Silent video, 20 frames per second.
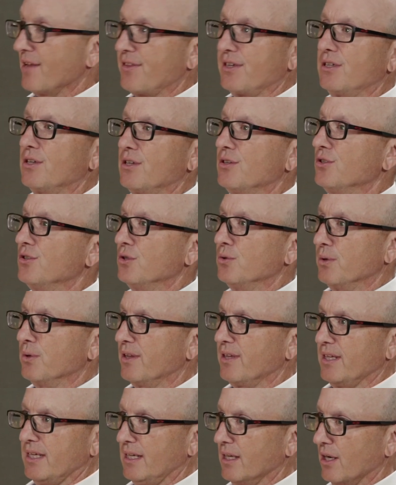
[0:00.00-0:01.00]
It had nothing to do
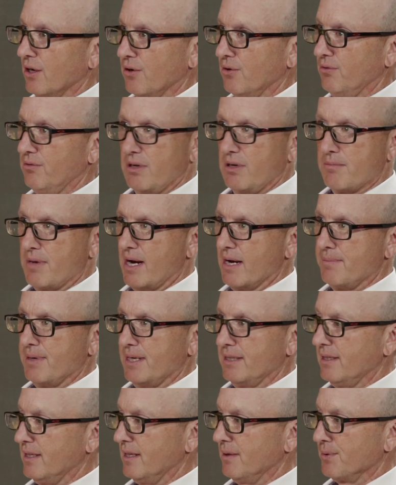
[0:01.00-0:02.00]
with ego, in my
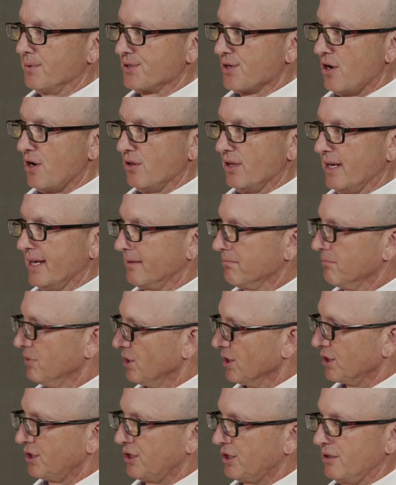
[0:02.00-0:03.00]
opinion. It was all like,
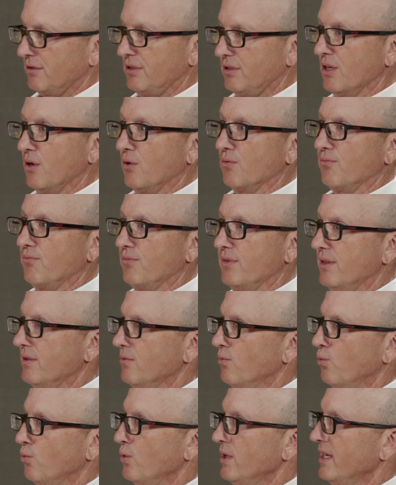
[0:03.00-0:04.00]
look,
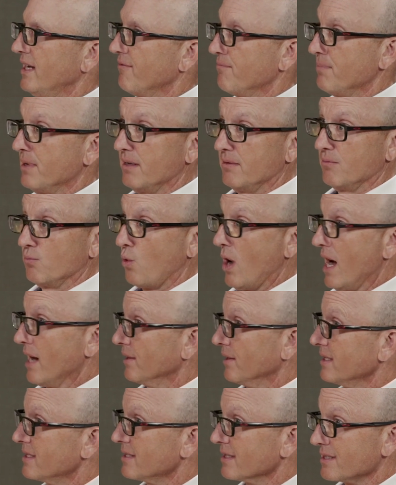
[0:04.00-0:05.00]
we have been
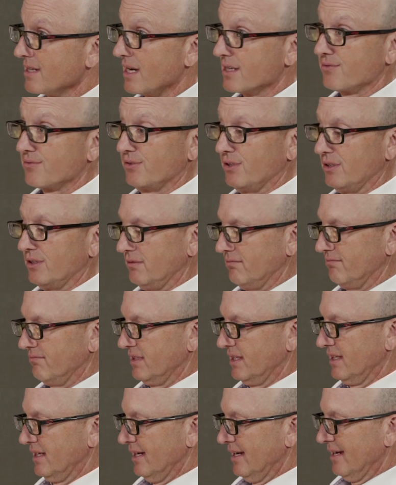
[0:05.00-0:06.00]
wildly successful.
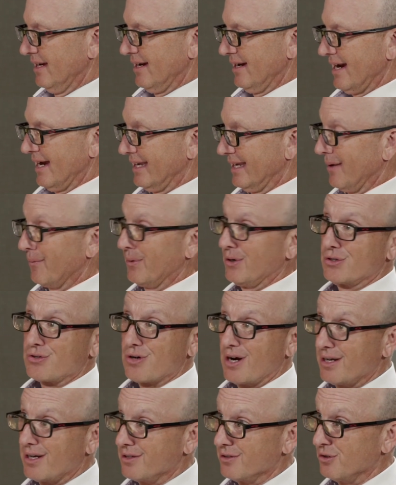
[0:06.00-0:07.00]
Mm-hmm. I get what
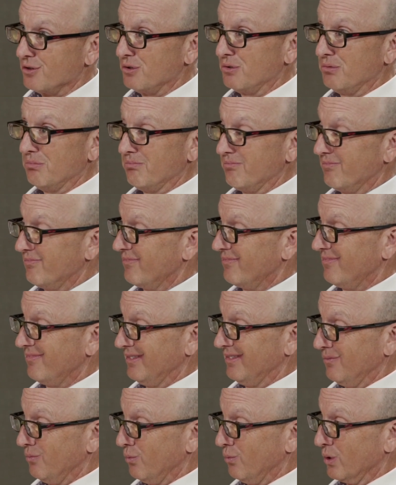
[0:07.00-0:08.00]
you're trying to do.
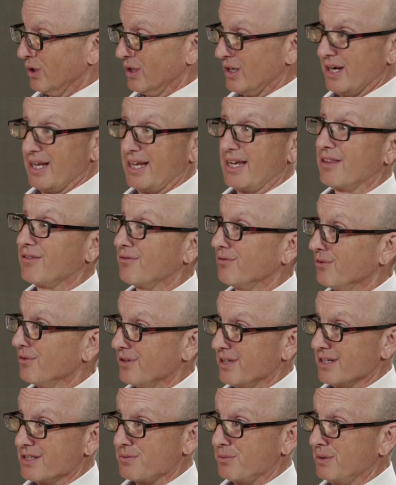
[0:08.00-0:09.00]
We're going to get
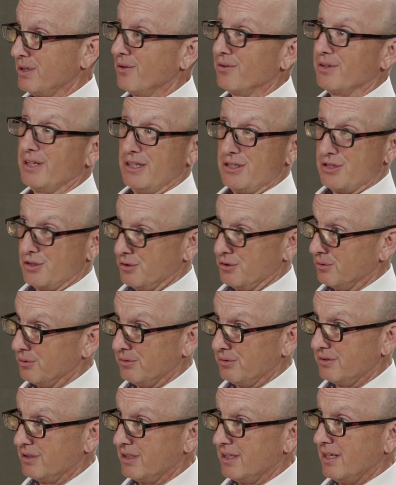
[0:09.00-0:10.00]
through this. We don't need
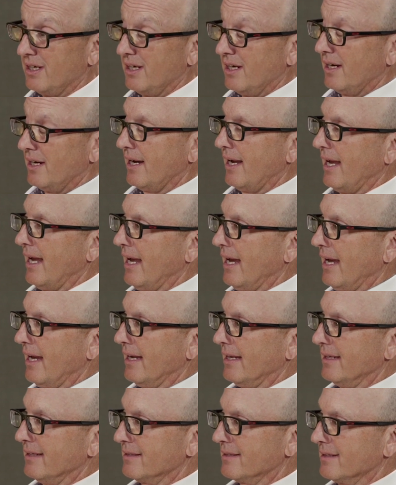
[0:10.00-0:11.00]
you. Mm-hmm.
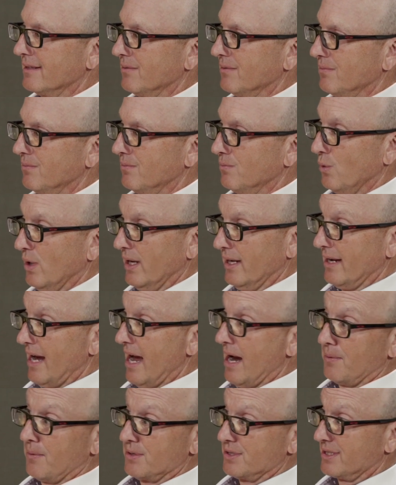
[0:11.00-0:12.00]
And
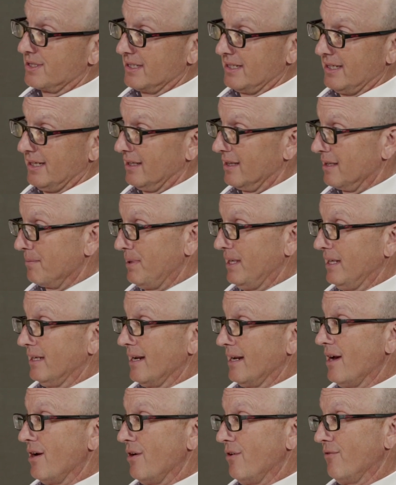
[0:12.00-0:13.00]
what I was seeing in the
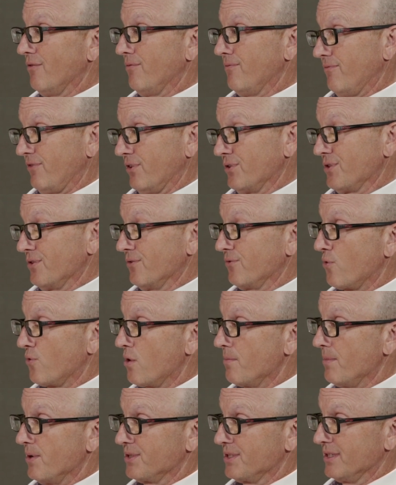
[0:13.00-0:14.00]
P&L first and
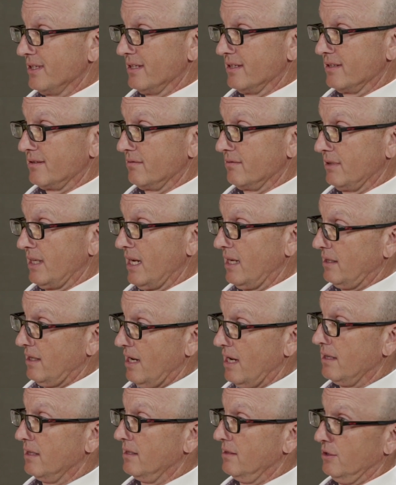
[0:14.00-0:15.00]
foremost is,
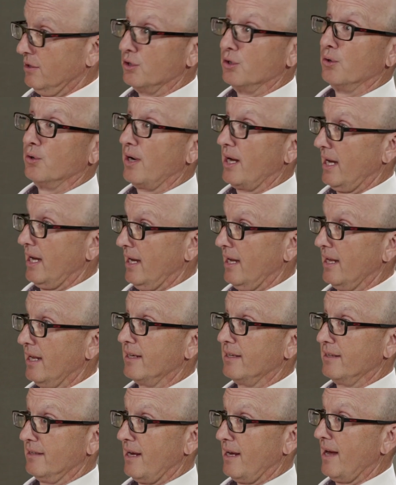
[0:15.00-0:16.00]
yeah, you do,
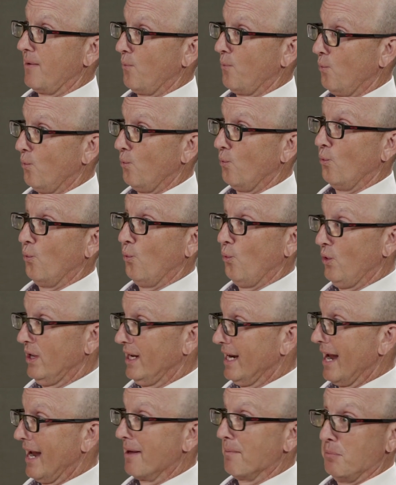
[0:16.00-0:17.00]
and
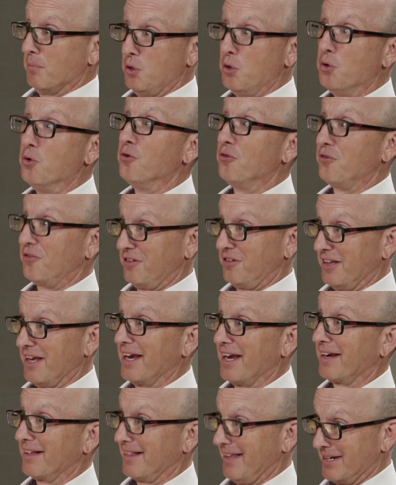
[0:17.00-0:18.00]
we got to move
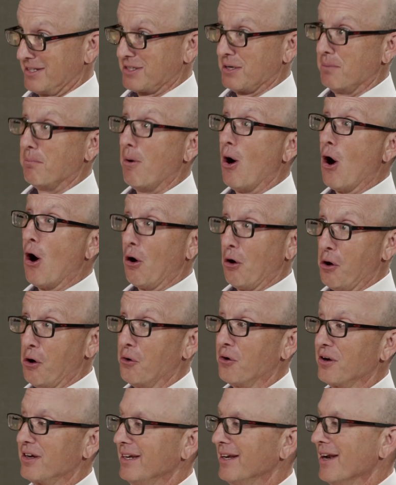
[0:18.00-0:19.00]
like
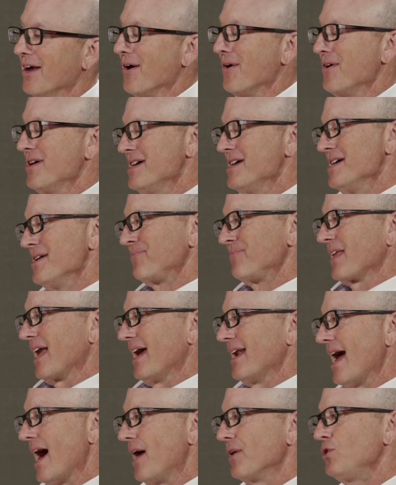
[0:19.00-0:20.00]
tomorrow,
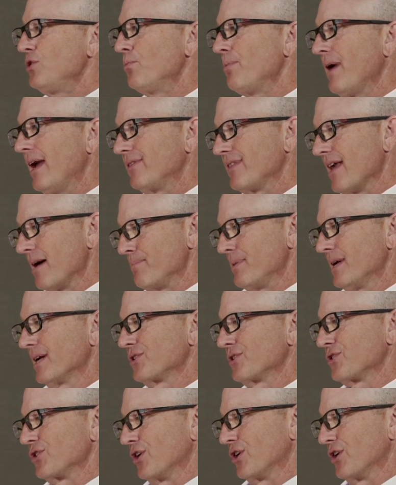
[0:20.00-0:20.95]
And how do you paint that